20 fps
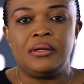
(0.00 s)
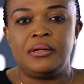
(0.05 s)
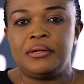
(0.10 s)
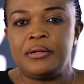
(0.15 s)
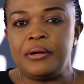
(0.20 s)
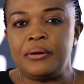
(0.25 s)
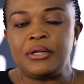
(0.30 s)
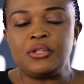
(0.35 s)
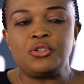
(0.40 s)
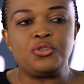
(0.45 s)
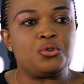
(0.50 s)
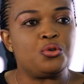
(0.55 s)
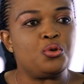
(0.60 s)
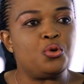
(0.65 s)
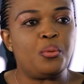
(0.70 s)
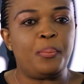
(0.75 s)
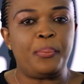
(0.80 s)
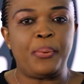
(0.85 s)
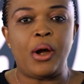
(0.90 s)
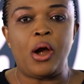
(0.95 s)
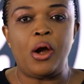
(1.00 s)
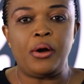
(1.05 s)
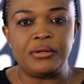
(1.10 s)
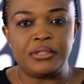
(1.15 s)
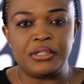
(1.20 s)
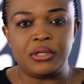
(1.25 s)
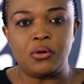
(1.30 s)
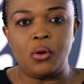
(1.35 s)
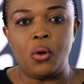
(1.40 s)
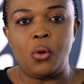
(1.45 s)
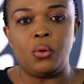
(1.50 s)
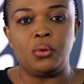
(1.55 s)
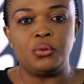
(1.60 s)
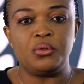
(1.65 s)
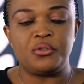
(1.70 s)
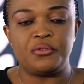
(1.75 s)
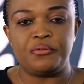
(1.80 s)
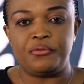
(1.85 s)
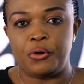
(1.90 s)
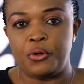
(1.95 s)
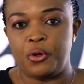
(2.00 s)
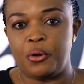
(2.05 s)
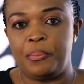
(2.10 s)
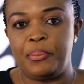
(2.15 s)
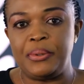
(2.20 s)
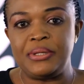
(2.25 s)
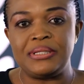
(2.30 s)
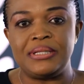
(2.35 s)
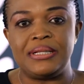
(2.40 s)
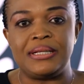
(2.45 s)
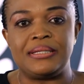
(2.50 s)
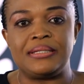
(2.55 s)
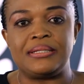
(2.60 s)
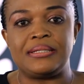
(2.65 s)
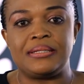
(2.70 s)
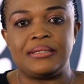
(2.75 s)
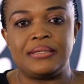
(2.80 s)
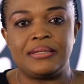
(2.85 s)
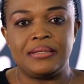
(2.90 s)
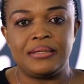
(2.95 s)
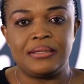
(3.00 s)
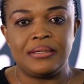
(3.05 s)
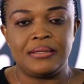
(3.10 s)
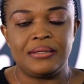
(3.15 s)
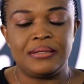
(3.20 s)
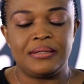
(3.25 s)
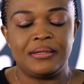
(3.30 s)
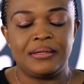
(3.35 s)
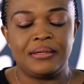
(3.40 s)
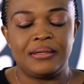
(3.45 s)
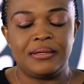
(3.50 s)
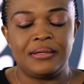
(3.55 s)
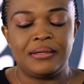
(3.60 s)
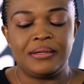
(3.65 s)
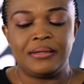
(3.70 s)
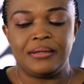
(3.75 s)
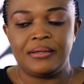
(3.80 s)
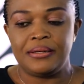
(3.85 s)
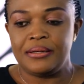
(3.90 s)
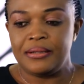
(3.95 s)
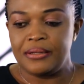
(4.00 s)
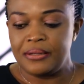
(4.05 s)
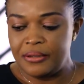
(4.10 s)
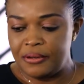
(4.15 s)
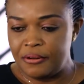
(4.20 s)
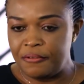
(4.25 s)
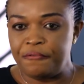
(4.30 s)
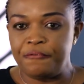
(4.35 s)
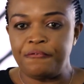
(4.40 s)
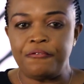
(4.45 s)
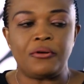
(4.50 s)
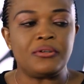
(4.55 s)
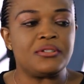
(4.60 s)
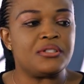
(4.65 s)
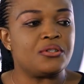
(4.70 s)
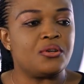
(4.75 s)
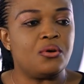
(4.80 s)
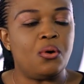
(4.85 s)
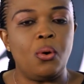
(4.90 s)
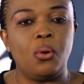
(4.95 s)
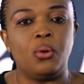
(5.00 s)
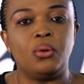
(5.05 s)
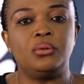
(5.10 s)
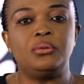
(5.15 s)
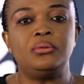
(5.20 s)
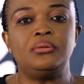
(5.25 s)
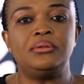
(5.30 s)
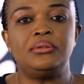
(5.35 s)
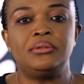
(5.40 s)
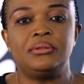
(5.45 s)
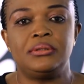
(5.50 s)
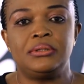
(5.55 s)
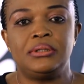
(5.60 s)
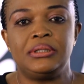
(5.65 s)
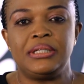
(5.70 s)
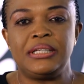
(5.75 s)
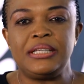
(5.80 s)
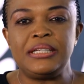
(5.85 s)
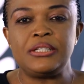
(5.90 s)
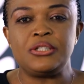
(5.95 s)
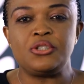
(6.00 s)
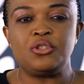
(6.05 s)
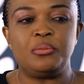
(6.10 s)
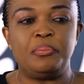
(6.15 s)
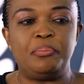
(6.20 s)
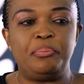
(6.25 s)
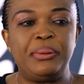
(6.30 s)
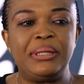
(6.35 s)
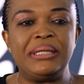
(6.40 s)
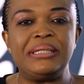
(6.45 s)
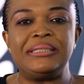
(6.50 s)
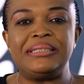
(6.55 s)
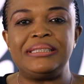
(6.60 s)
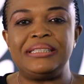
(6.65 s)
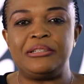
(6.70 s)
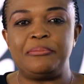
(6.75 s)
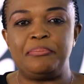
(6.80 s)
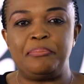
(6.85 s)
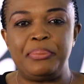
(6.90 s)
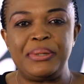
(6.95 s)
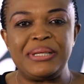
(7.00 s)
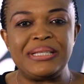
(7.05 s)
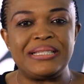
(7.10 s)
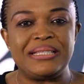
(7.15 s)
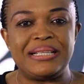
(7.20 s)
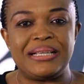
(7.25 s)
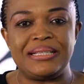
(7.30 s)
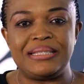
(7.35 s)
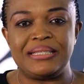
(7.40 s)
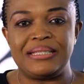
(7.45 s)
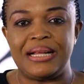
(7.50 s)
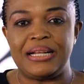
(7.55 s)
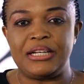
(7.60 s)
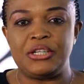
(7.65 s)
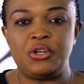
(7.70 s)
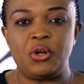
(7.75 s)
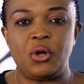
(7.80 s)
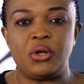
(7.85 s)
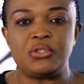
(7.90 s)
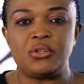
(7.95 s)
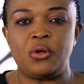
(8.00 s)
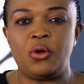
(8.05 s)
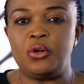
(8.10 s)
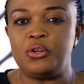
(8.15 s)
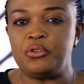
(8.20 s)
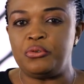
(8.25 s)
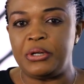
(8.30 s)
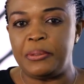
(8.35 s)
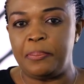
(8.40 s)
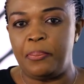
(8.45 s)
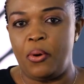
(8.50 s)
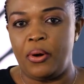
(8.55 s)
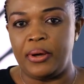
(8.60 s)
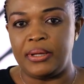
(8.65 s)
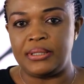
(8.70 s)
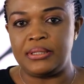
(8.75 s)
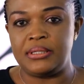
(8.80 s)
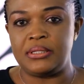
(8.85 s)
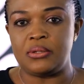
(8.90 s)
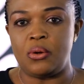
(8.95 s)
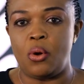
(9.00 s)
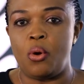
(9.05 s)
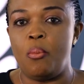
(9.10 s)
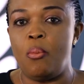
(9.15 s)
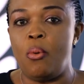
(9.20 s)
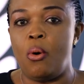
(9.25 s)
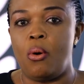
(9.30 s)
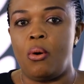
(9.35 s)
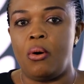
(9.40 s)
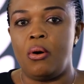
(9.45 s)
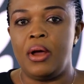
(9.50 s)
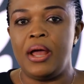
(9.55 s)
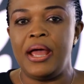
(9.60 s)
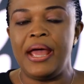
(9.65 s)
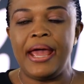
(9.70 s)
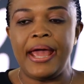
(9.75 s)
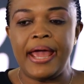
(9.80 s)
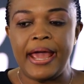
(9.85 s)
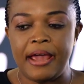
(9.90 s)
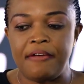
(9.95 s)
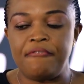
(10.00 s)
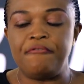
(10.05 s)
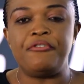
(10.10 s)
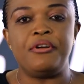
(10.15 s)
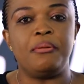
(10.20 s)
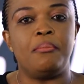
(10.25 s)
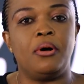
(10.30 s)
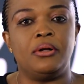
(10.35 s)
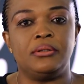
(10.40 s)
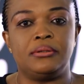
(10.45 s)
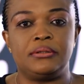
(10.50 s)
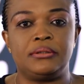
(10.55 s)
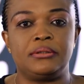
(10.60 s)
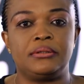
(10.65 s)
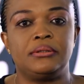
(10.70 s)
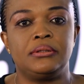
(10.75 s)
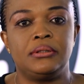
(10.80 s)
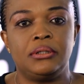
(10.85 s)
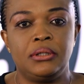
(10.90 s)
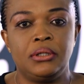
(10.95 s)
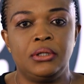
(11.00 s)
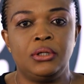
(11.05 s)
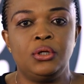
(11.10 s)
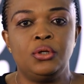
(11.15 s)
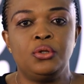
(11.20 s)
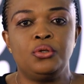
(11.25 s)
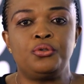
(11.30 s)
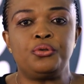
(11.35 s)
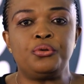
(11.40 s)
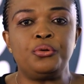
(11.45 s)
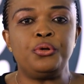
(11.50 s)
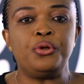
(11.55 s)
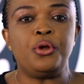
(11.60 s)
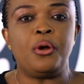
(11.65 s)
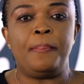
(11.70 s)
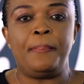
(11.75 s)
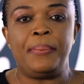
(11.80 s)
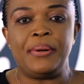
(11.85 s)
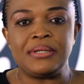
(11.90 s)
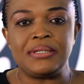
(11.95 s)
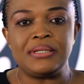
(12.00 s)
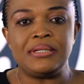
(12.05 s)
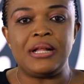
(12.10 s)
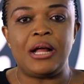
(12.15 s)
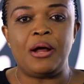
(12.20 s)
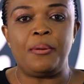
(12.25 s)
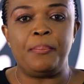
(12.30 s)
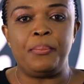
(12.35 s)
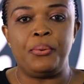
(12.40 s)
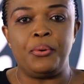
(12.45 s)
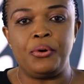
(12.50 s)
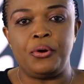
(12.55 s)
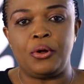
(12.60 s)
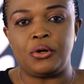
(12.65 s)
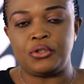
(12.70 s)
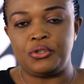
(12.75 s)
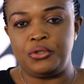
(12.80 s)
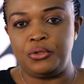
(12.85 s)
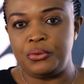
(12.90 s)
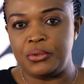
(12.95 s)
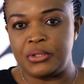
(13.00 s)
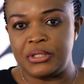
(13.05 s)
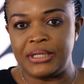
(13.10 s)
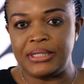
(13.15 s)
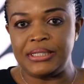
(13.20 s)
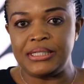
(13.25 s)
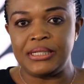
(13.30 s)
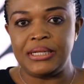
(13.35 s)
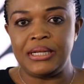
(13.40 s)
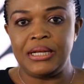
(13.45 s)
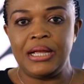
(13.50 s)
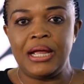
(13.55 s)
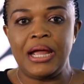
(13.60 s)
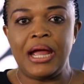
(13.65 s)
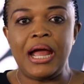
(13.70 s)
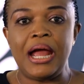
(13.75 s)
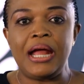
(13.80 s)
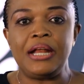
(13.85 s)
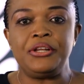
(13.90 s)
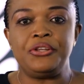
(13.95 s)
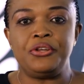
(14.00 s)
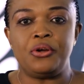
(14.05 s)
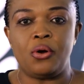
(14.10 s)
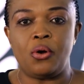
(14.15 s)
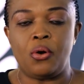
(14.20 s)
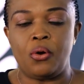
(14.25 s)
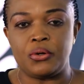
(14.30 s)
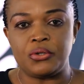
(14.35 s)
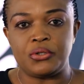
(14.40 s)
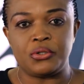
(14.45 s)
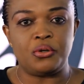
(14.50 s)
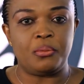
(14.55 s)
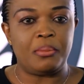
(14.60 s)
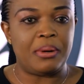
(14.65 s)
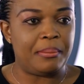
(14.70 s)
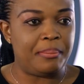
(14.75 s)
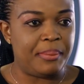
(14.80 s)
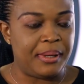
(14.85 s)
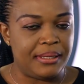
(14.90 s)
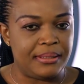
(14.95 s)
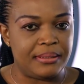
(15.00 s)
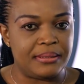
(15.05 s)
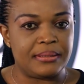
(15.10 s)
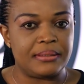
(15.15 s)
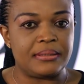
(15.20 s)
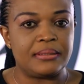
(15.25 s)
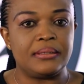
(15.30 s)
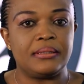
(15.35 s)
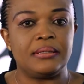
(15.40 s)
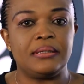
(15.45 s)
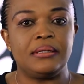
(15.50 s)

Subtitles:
There are 2 priority goals for your business. The first goal is to build a business that does 100 points or more every month through your personal product usage and your customer base.